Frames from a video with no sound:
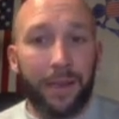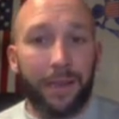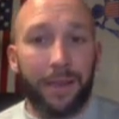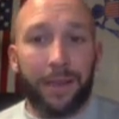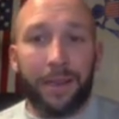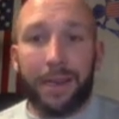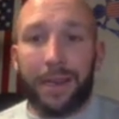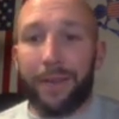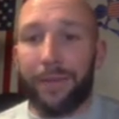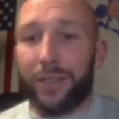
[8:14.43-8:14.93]

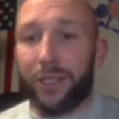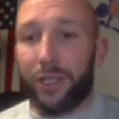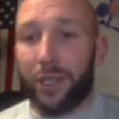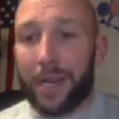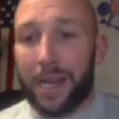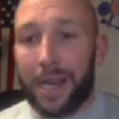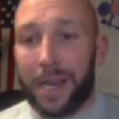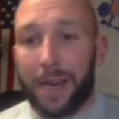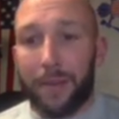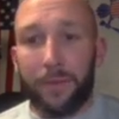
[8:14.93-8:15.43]
I have a
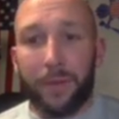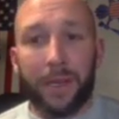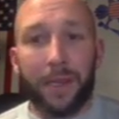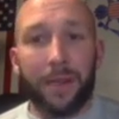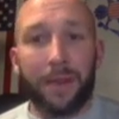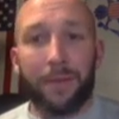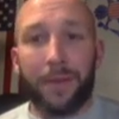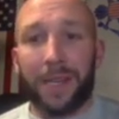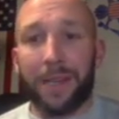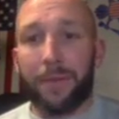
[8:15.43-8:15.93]
job,
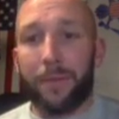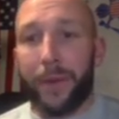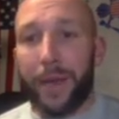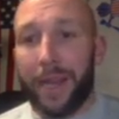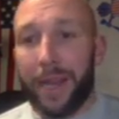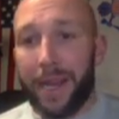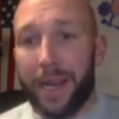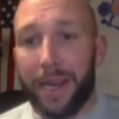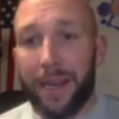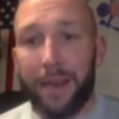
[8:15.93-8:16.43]
I'm getting
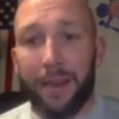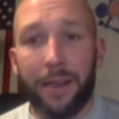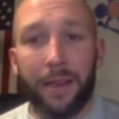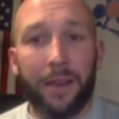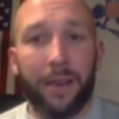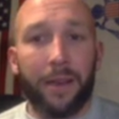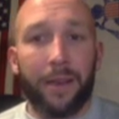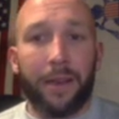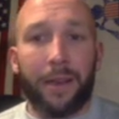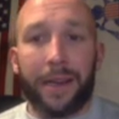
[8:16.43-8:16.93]
paid,
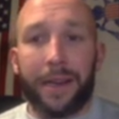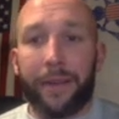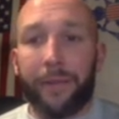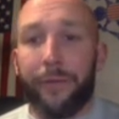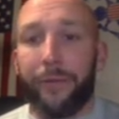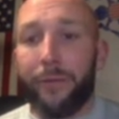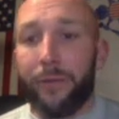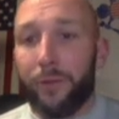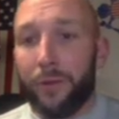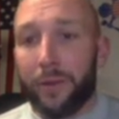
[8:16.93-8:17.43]
I got
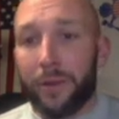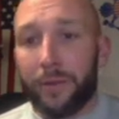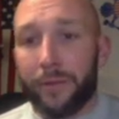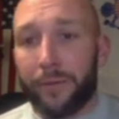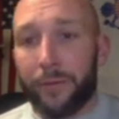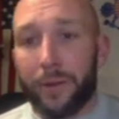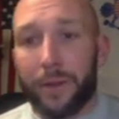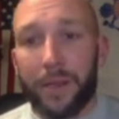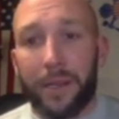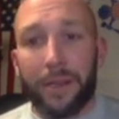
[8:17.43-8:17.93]
food in the
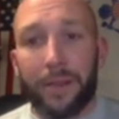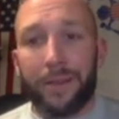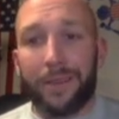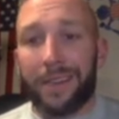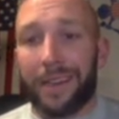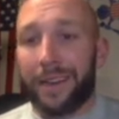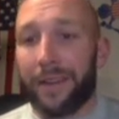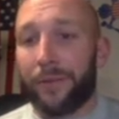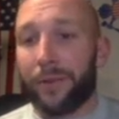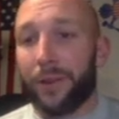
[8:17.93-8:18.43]

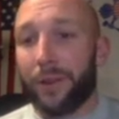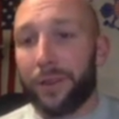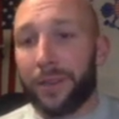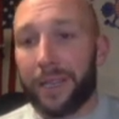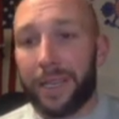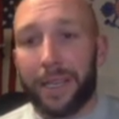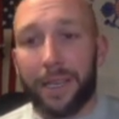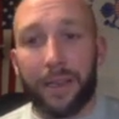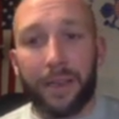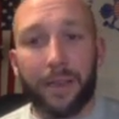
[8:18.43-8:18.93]
fridge, I have good
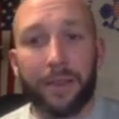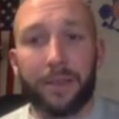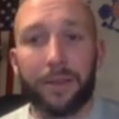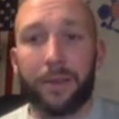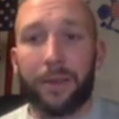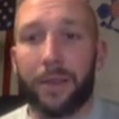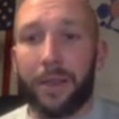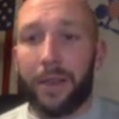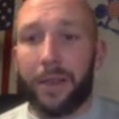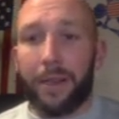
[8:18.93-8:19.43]

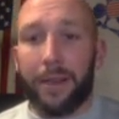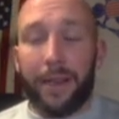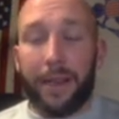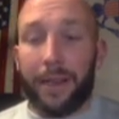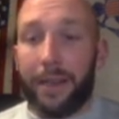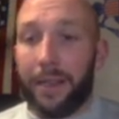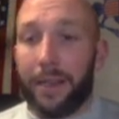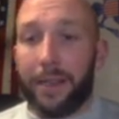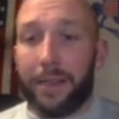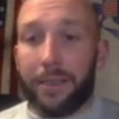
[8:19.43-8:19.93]
kids,
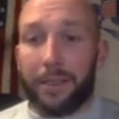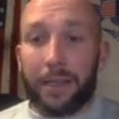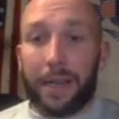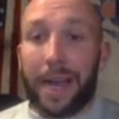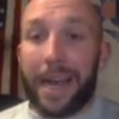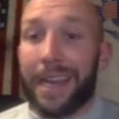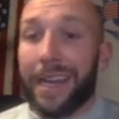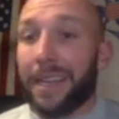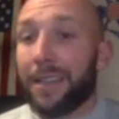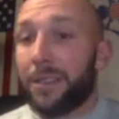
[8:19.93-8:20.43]
and
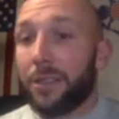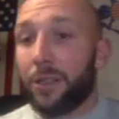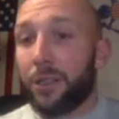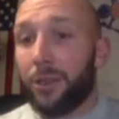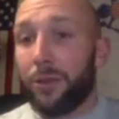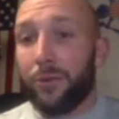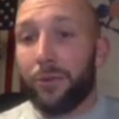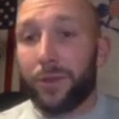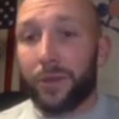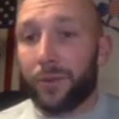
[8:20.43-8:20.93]
I get to
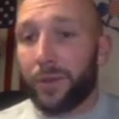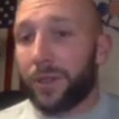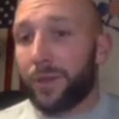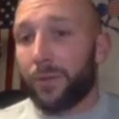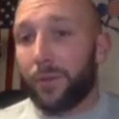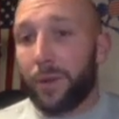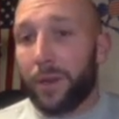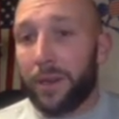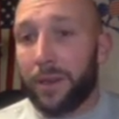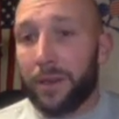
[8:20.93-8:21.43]
choose
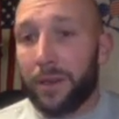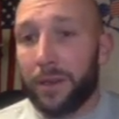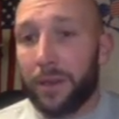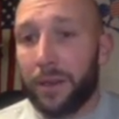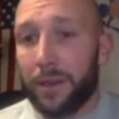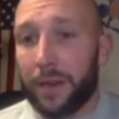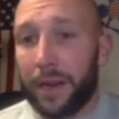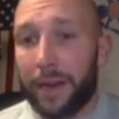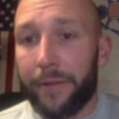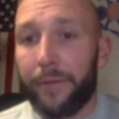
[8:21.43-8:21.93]
which one
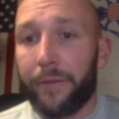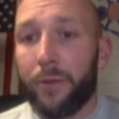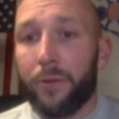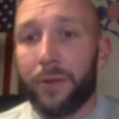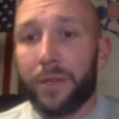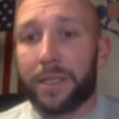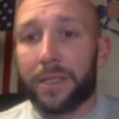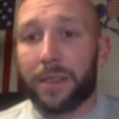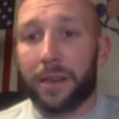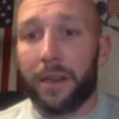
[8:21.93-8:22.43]
I
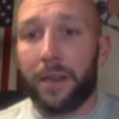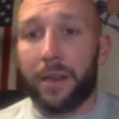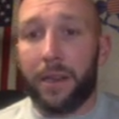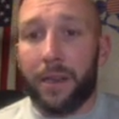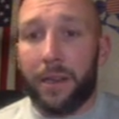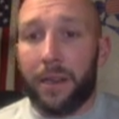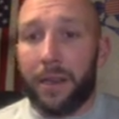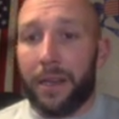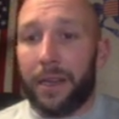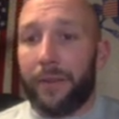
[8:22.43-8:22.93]
focus on.
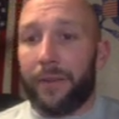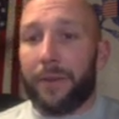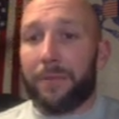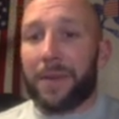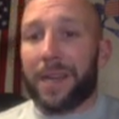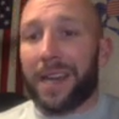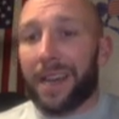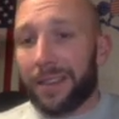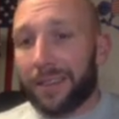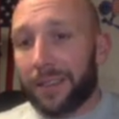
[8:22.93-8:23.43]
And if I'm
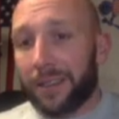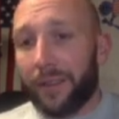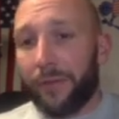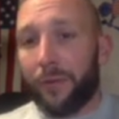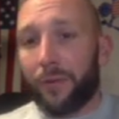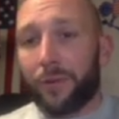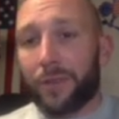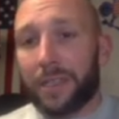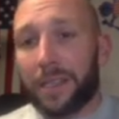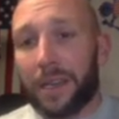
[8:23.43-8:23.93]
constantly
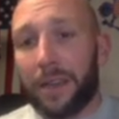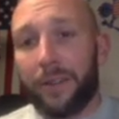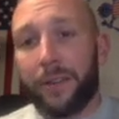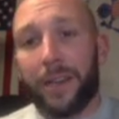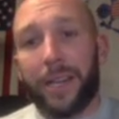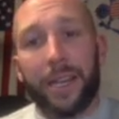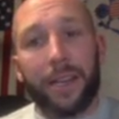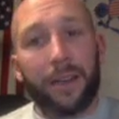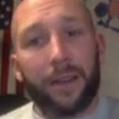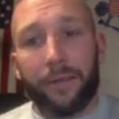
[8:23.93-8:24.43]
focusing on the
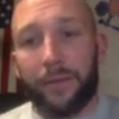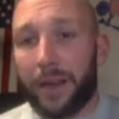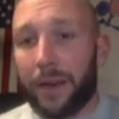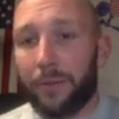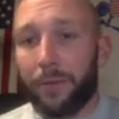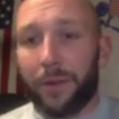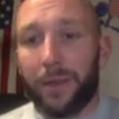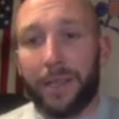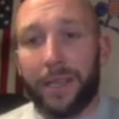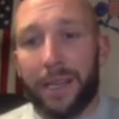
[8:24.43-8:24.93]
negative, I
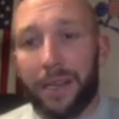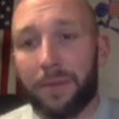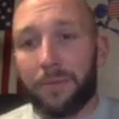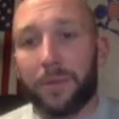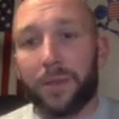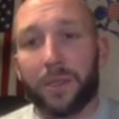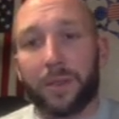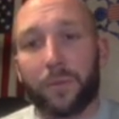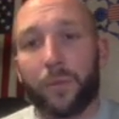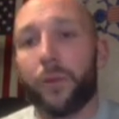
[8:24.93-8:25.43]
really am
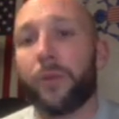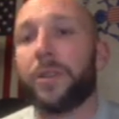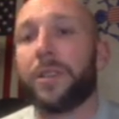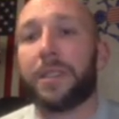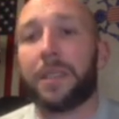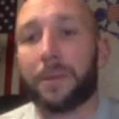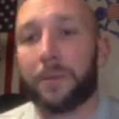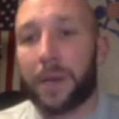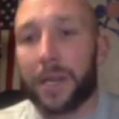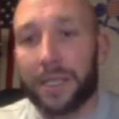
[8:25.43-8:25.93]
just
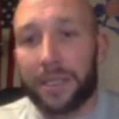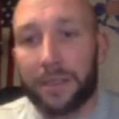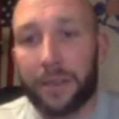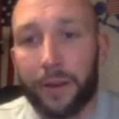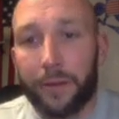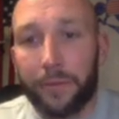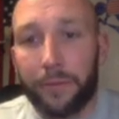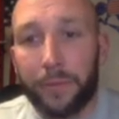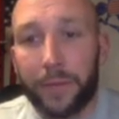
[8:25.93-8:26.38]
poisoning myself.